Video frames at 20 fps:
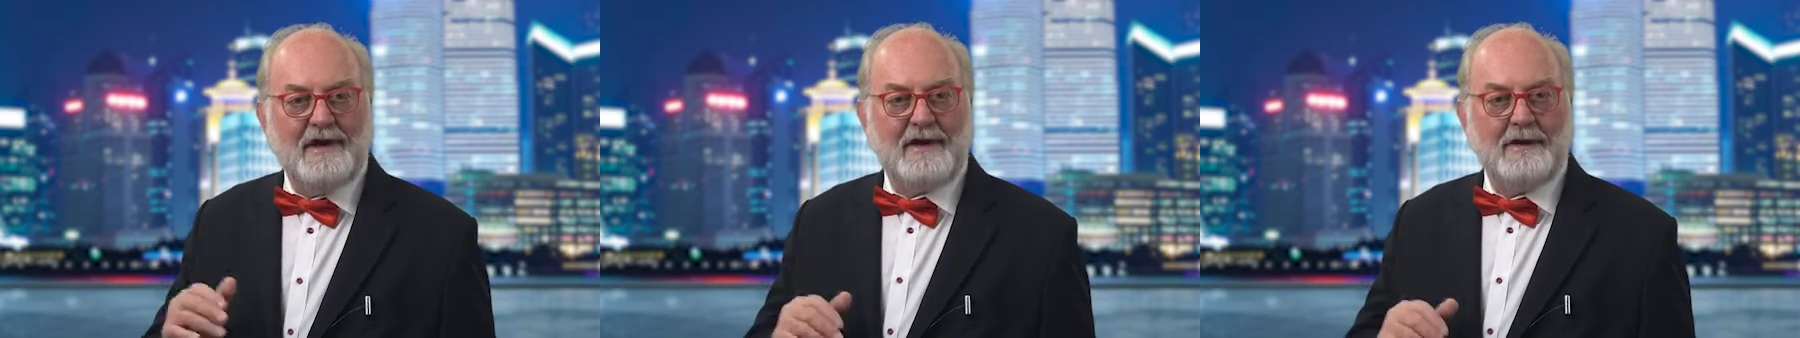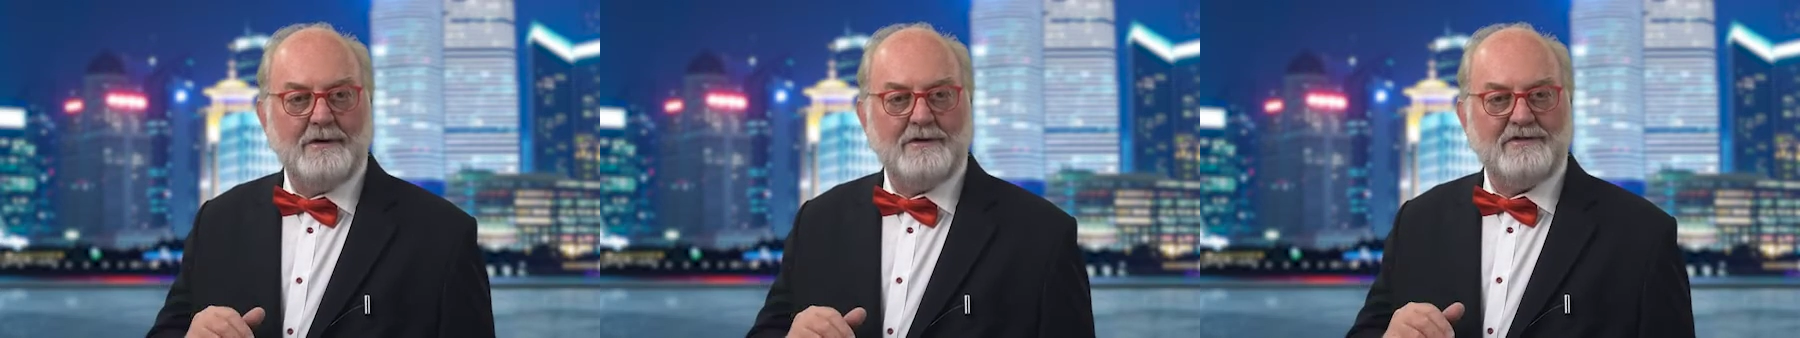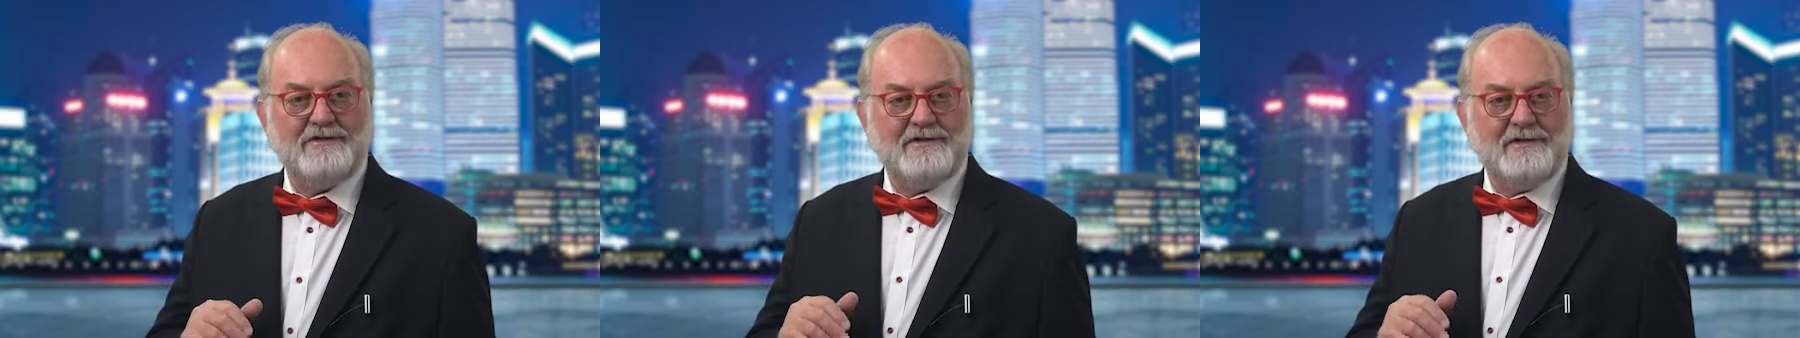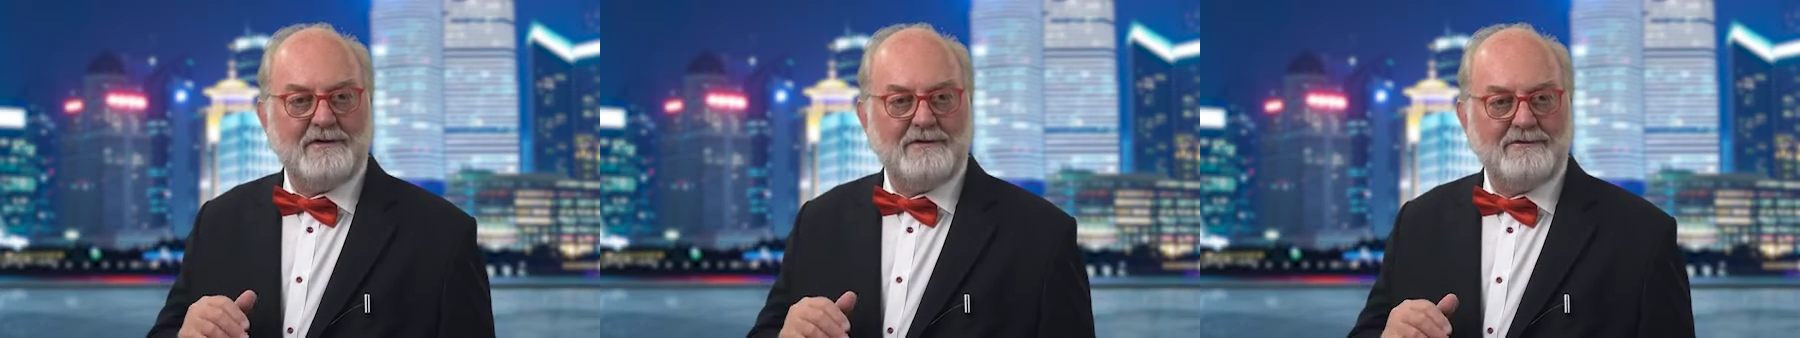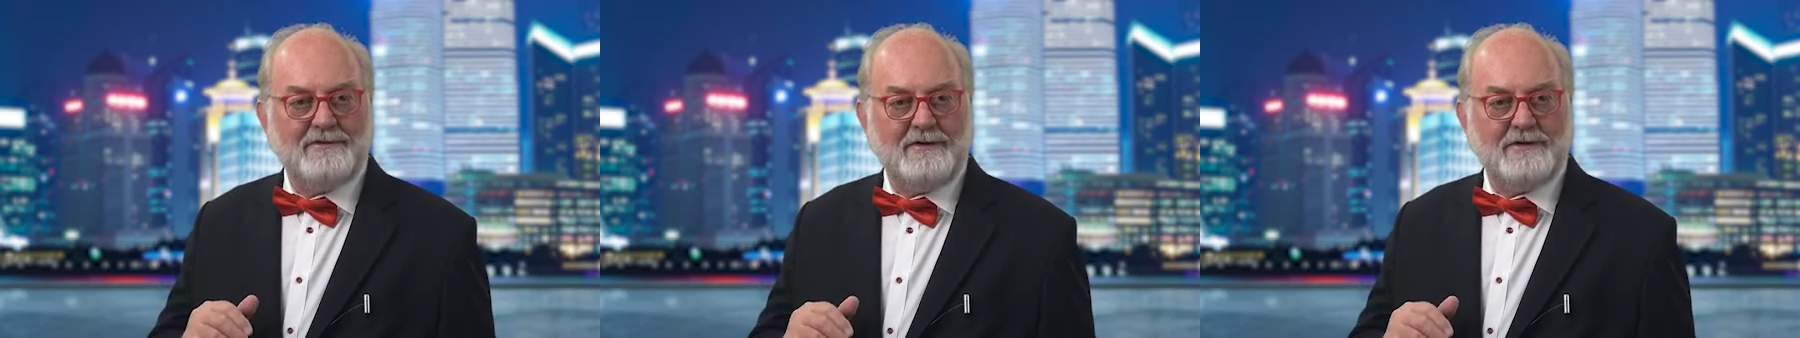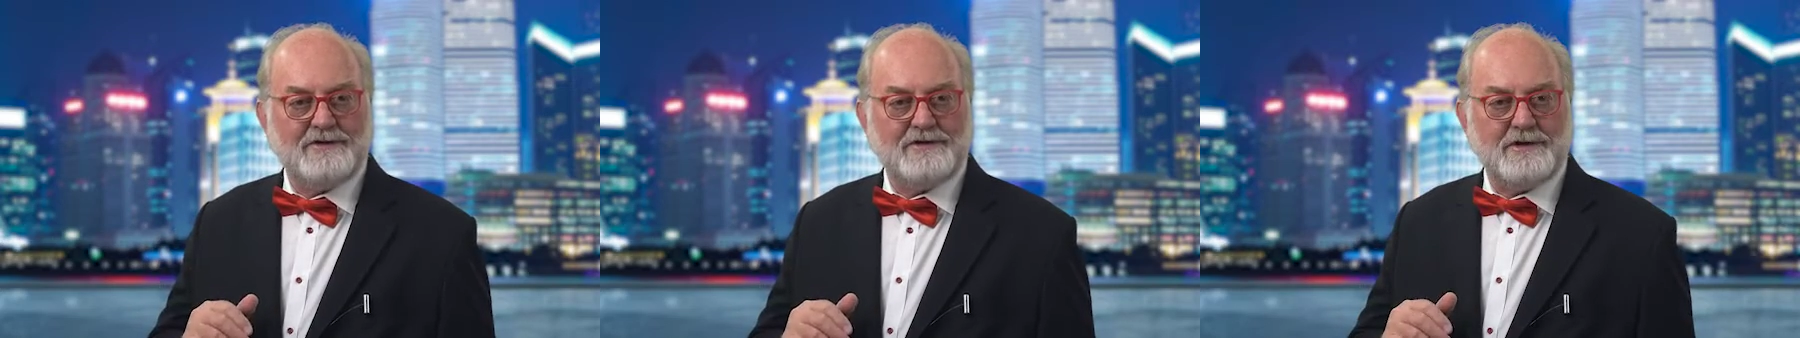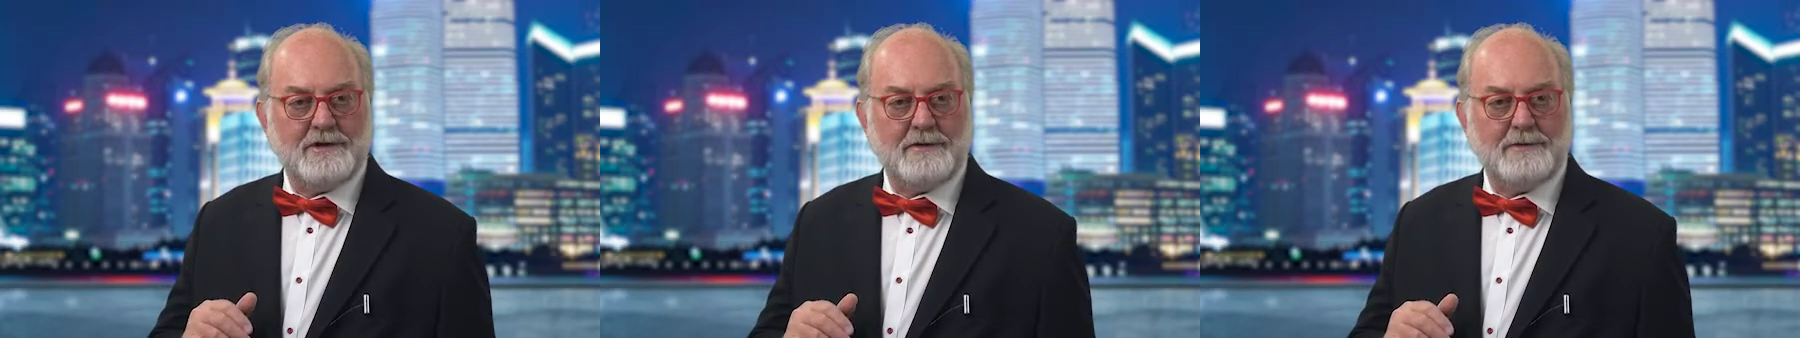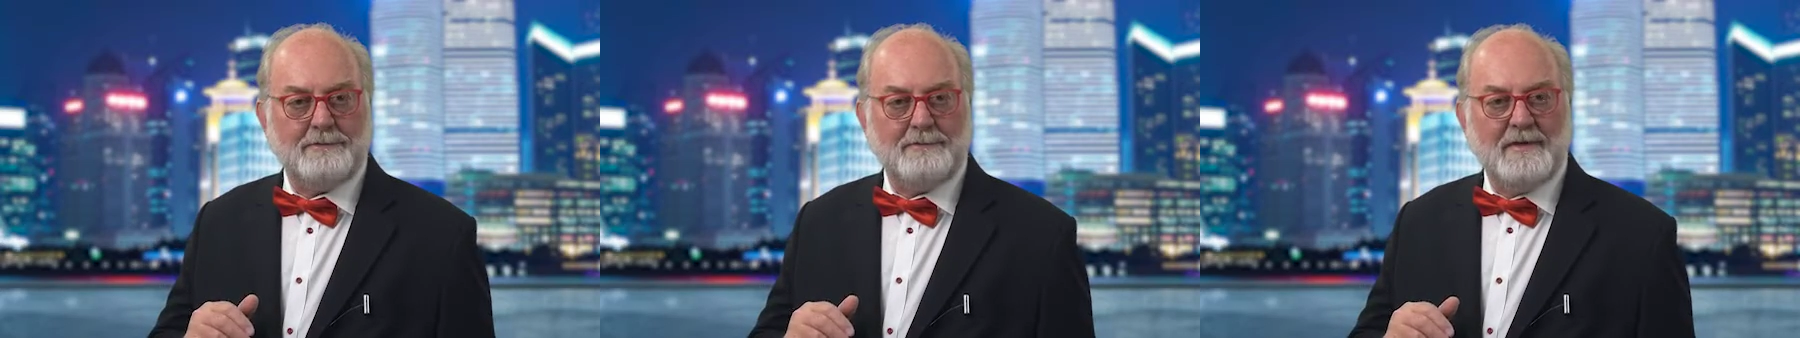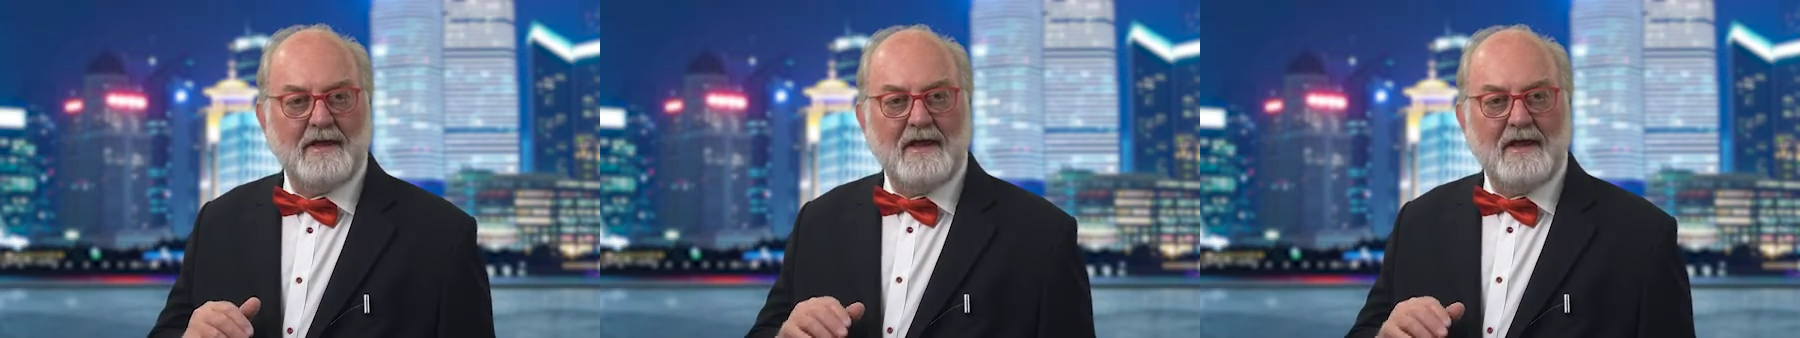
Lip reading: years in the future.